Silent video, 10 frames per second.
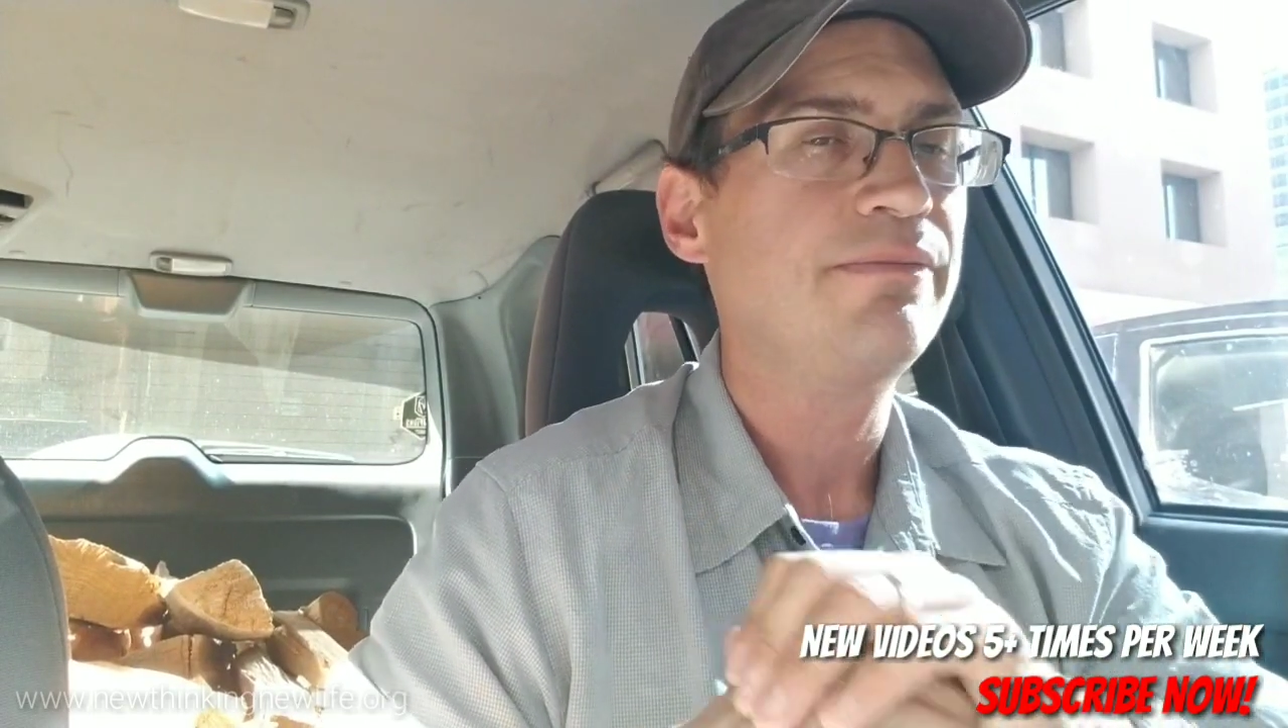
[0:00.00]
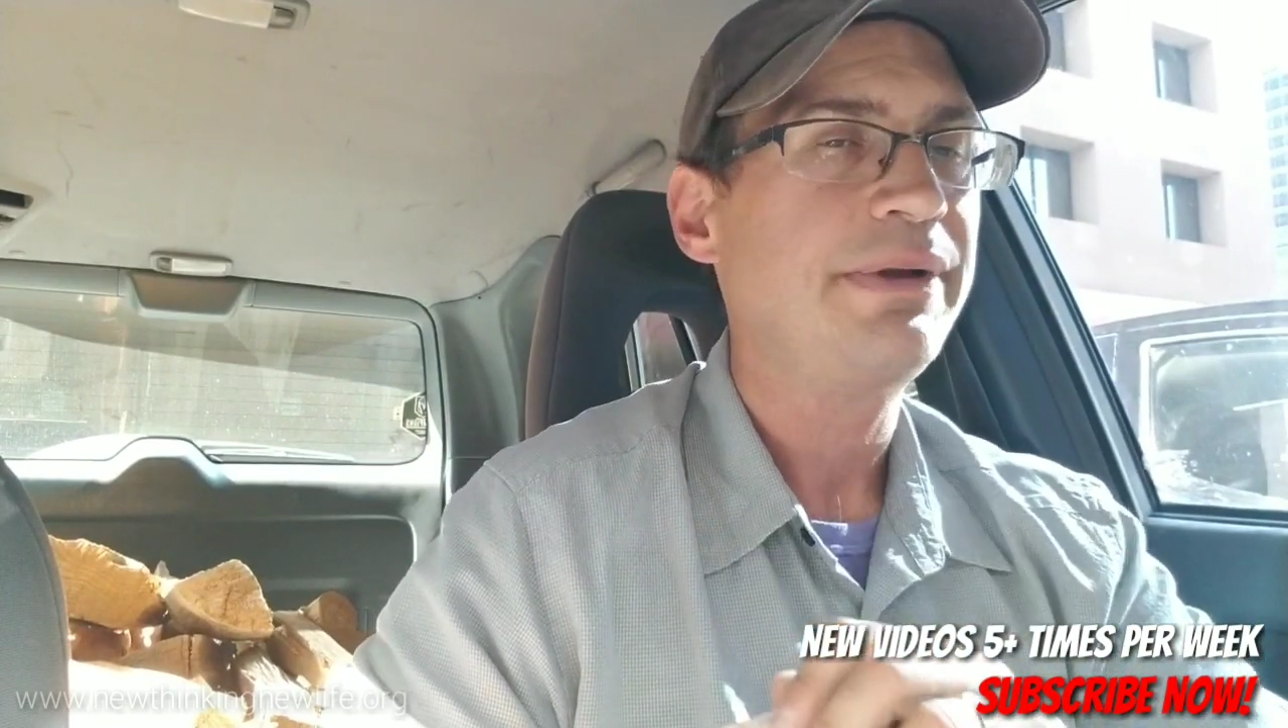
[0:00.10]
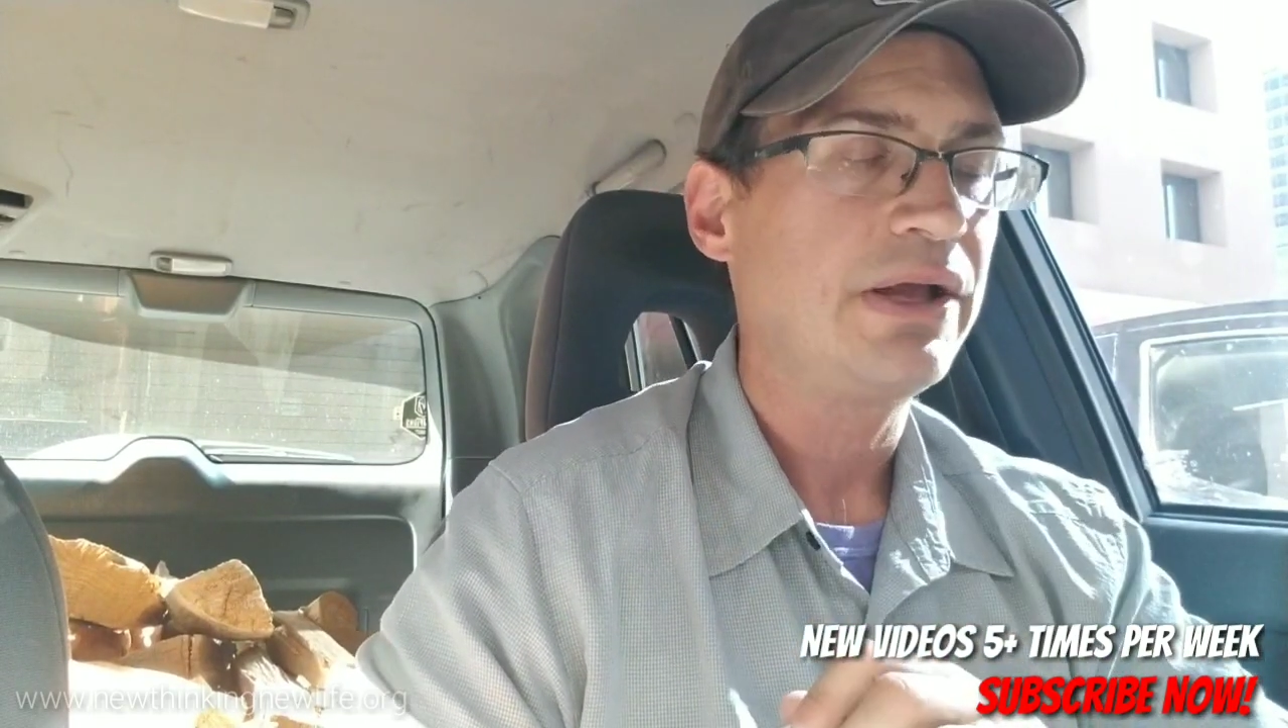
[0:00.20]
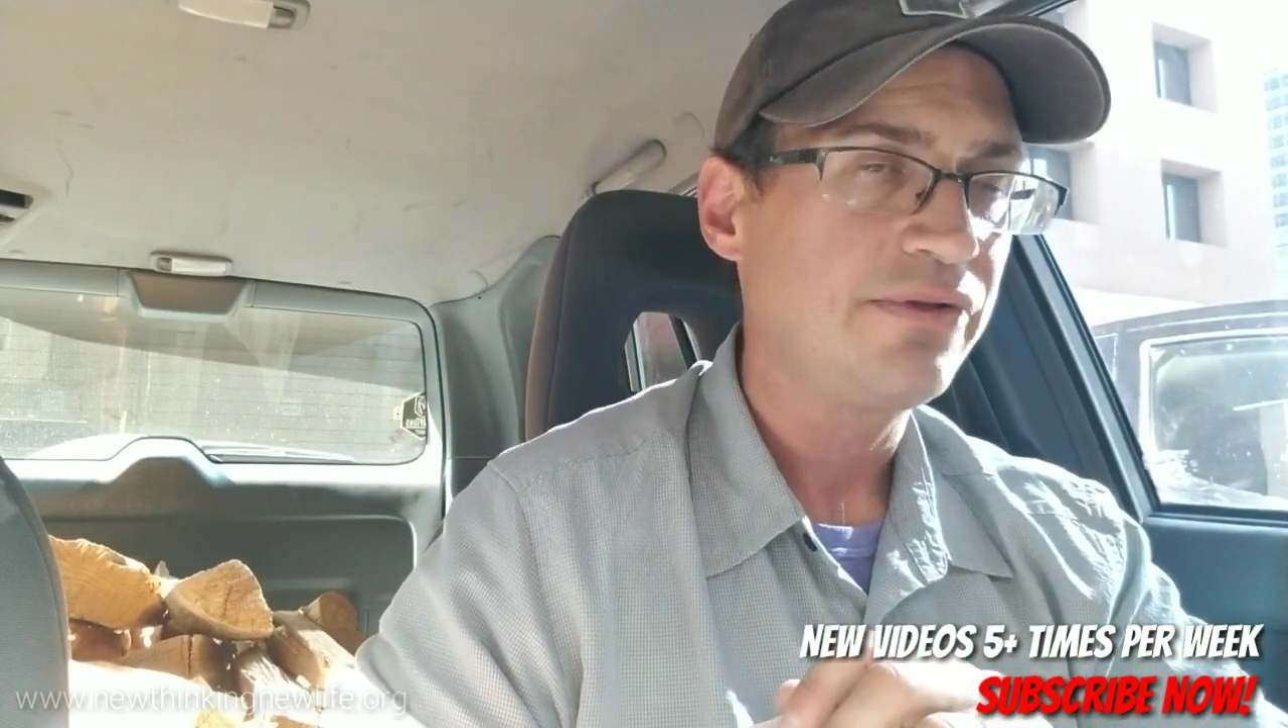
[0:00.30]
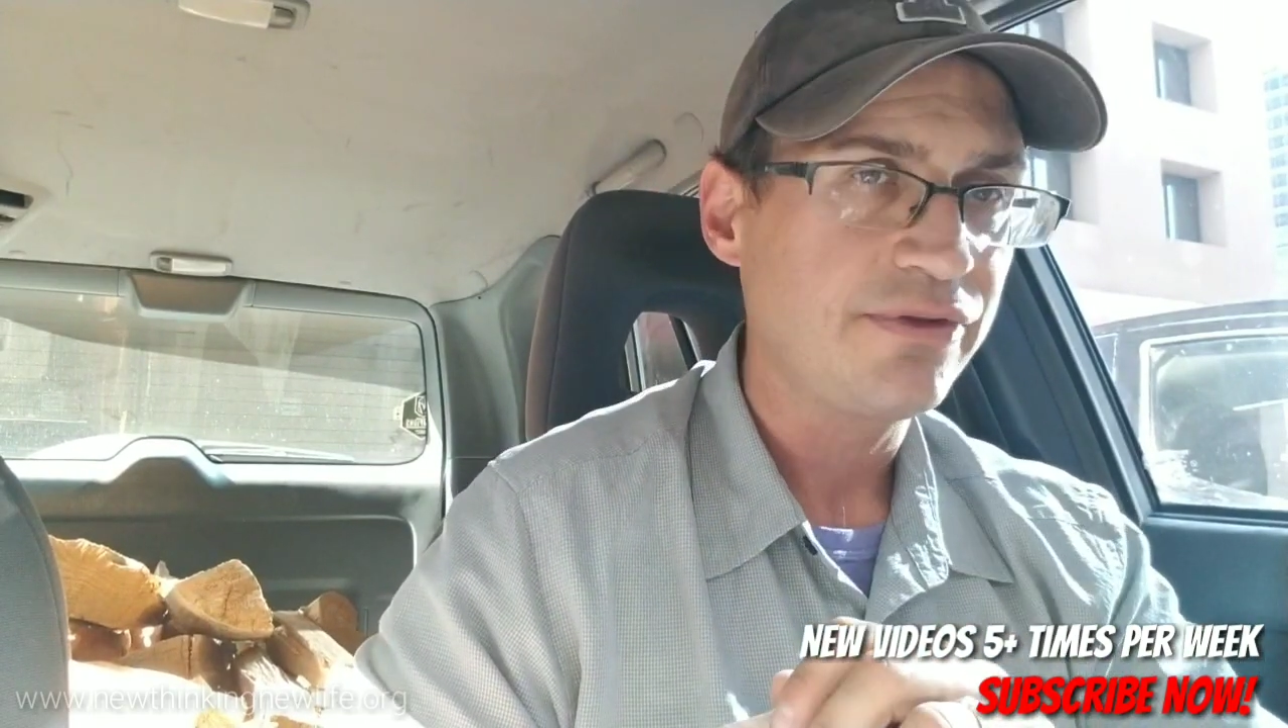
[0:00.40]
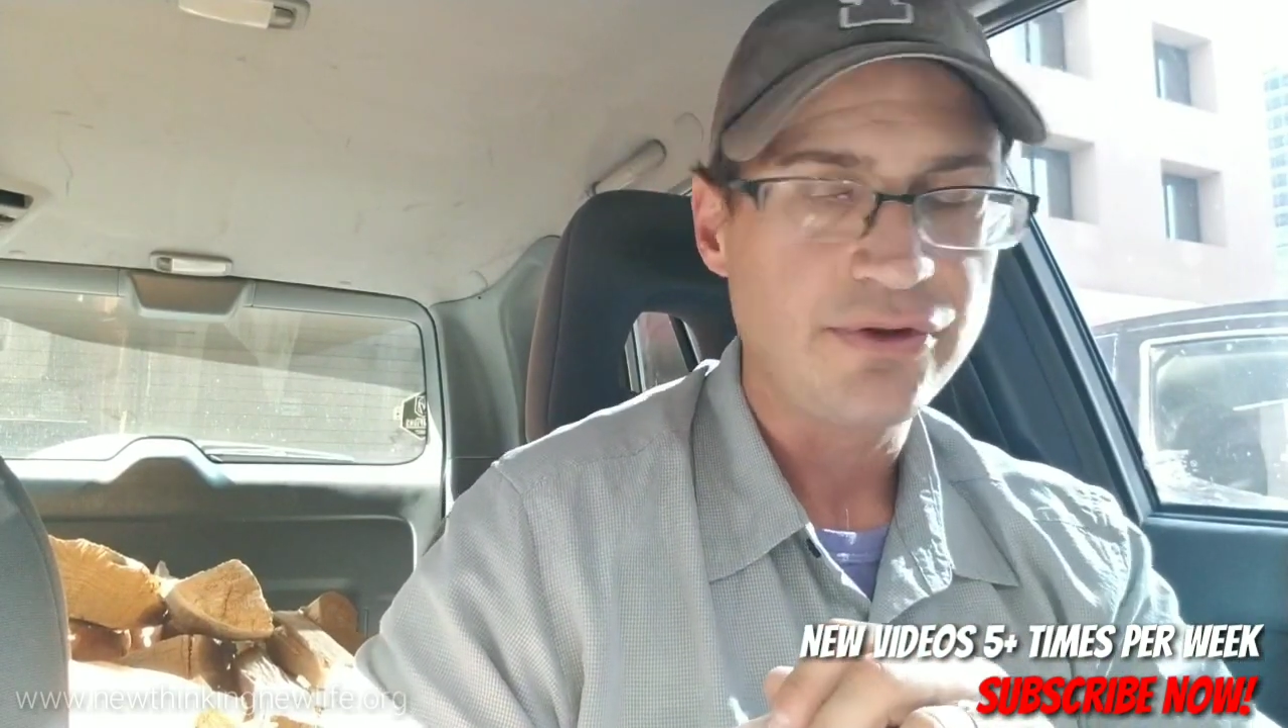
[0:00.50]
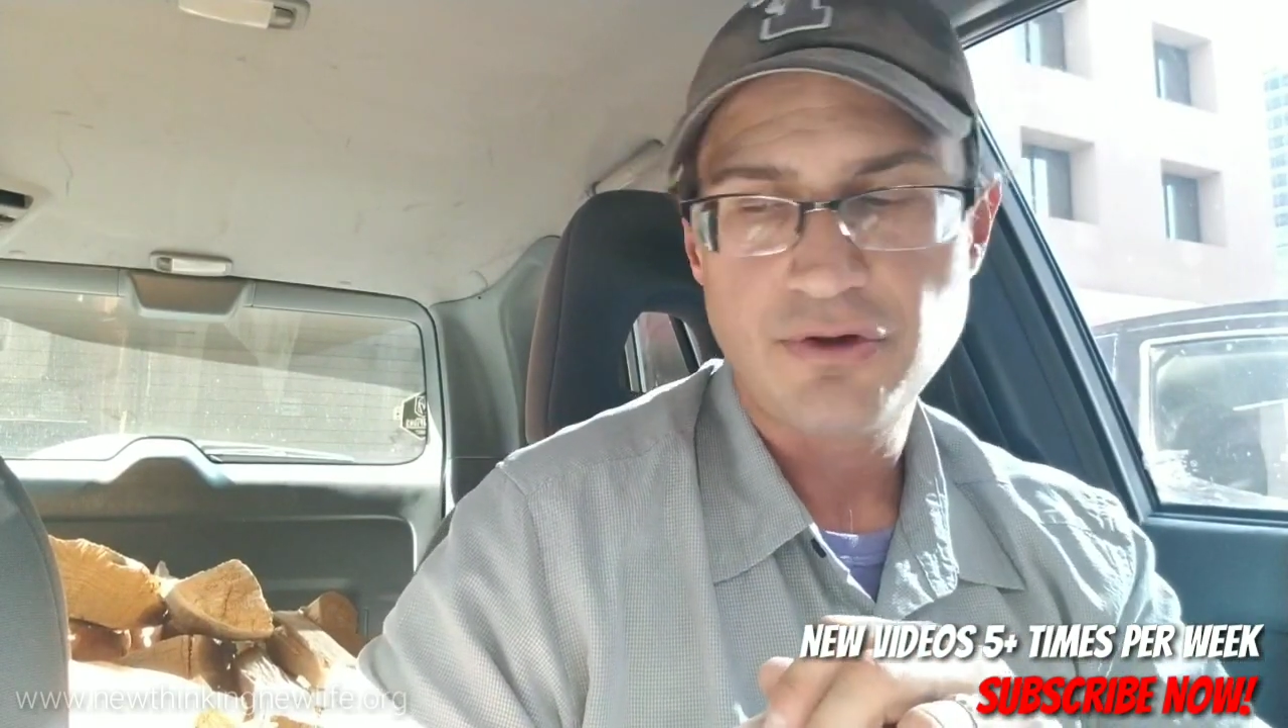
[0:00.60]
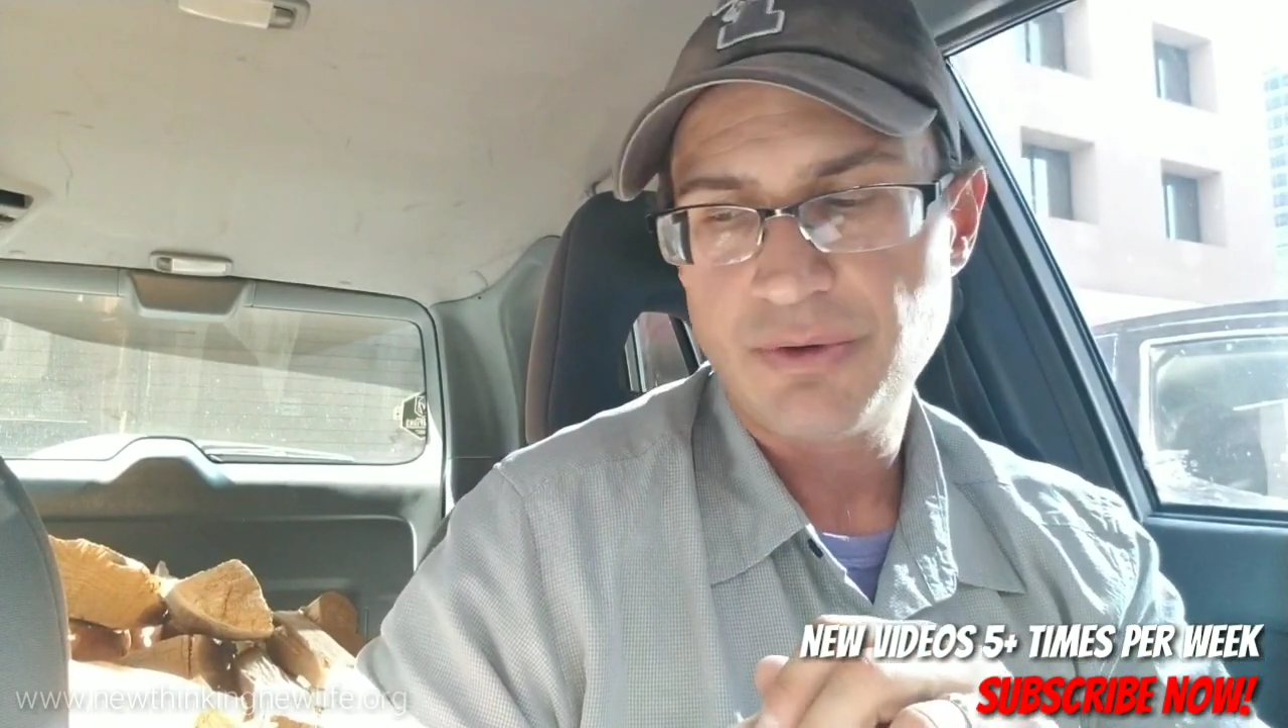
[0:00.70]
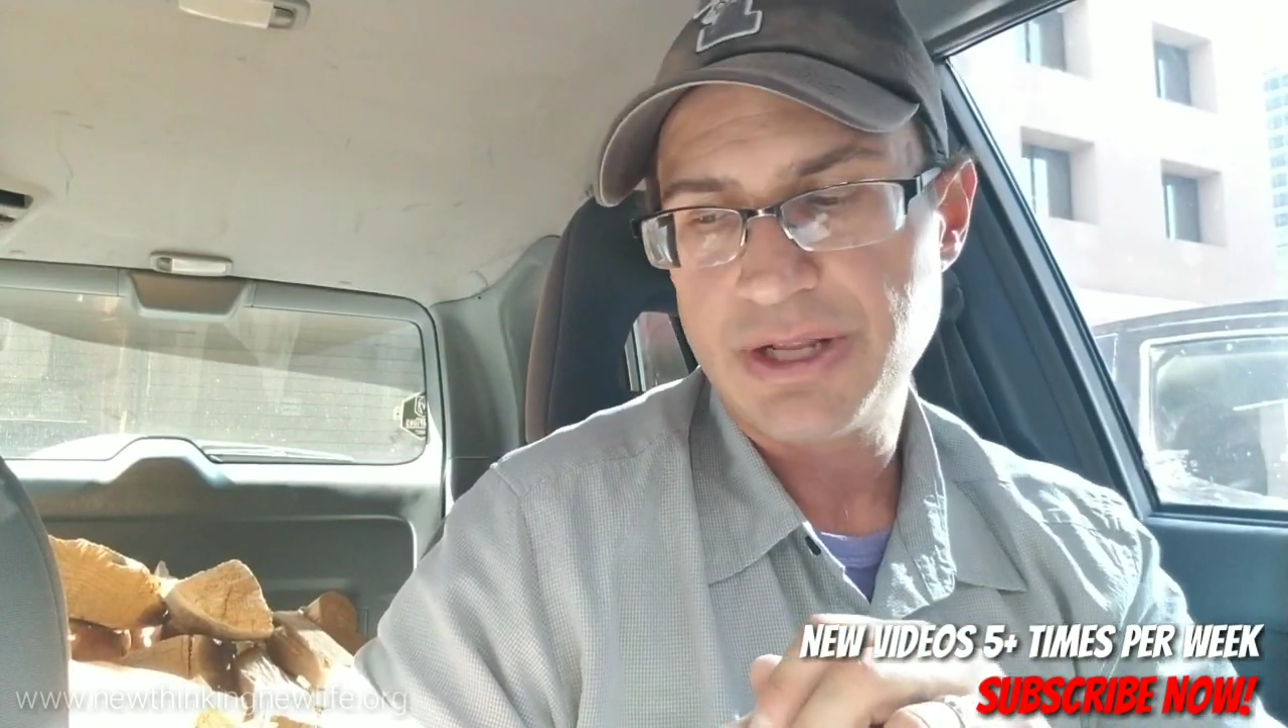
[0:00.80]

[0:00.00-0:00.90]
bell so you know